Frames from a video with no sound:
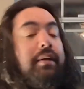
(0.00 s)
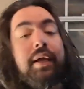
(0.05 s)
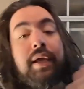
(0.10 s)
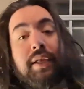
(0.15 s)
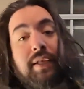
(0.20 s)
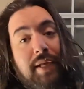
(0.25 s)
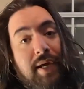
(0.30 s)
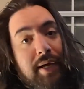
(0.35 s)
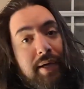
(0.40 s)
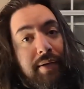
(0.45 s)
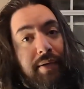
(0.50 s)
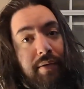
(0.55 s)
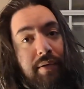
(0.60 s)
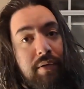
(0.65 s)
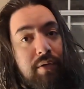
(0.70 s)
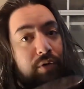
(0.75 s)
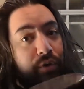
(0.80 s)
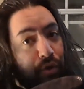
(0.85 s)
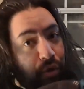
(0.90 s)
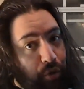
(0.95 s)
And yeah,
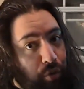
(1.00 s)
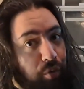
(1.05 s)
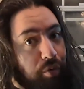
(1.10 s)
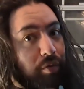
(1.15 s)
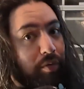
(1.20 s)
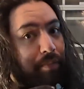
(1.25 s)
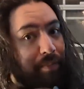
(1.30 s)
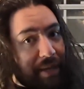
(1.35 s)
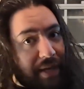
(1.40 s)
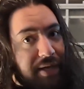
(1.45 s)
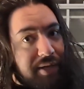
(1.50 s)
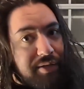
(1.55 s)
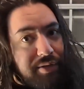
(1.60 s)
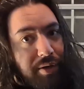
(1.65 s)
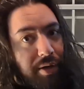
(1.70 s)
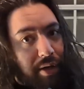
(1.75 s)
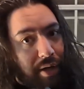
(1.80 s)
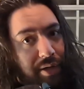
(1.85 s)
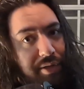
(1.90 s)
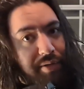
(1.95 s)
cool bass,
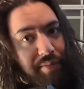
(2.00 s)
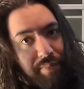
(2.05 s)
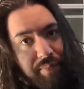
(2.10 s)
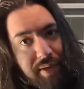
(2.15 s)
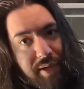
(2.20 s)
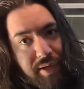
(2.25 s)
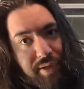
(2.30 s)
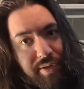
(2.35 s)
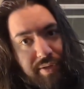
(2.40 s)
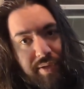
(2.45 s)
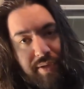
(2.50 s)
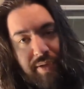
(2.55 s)
awesome bass.